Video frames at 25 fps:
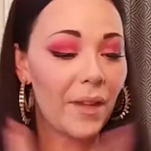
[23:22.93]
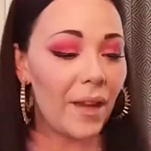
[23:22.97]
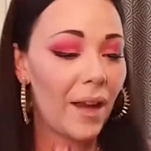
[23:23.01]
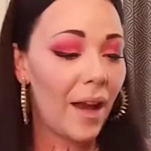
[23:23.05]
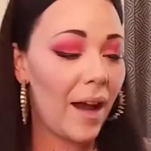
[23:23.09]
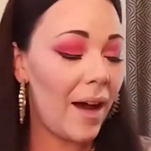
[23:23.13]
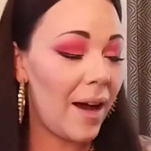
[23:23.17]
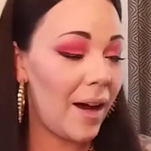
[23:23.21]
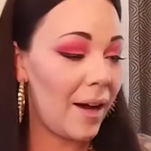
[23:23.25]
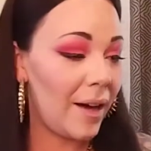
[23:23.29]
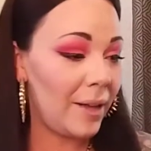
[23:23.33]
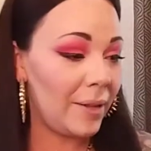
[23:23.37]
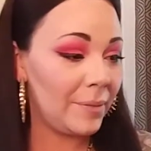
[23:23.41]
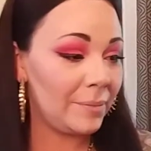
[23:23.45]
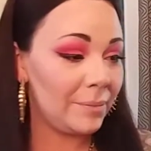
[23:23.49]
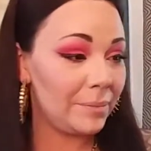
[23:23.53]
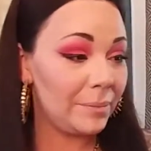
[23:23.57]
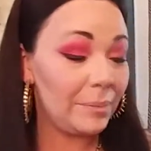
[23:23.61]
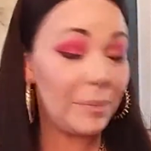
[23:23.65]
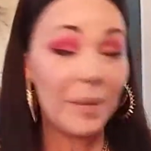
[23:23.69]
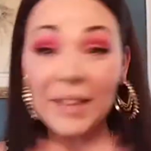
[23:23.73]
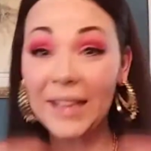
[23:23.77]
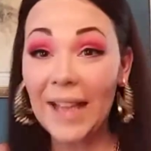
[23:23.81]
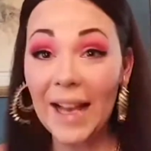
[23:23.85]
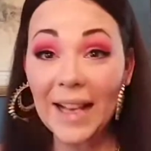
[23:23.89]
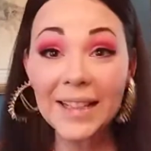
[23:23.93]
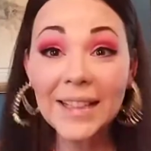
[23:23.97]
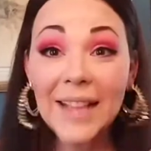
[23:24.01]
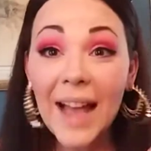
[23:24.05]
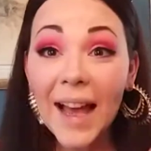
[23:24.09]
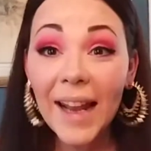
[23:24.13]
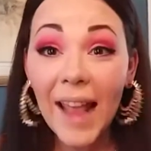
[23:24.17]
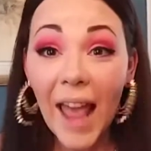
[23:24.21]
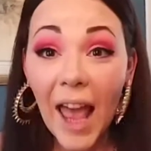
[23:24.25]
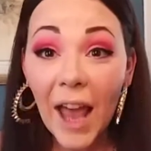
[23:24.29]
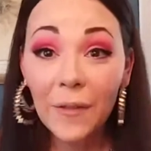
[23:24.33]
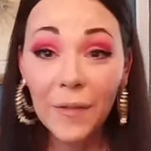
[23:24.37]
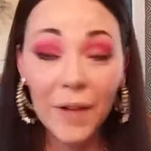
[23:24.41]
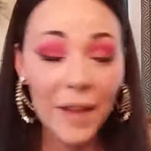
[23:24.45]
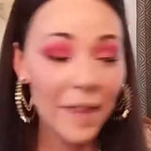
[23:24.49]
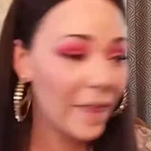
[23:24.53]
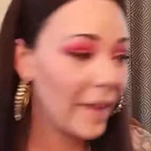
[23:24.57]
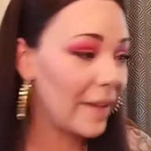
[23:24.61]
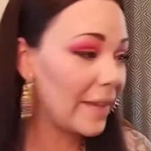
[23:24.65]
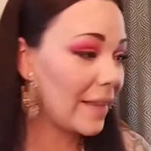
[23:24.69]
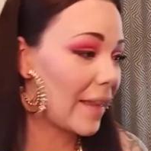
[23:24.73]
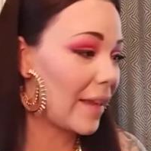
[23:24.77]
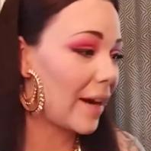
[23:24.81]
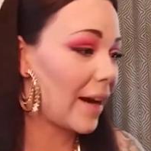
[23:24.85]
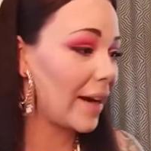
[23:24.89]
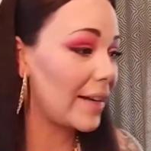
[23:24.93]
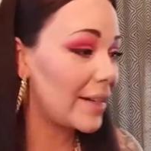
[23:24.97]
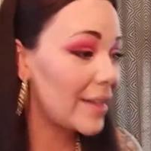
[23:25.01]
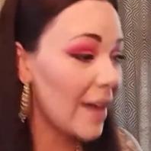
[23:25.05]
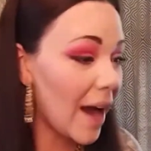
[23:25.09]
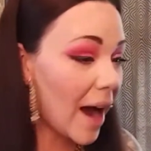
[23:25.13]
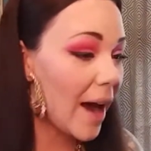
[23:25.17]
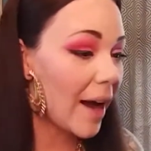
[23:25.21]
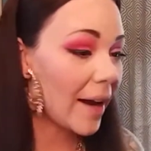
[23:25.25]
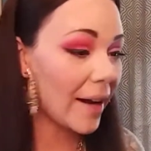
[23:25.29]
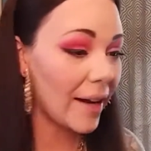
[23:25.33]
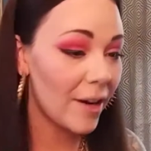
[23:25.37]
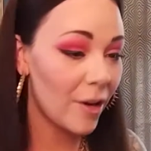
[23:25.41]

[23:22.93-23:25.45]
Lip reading: But that's not everything that I got.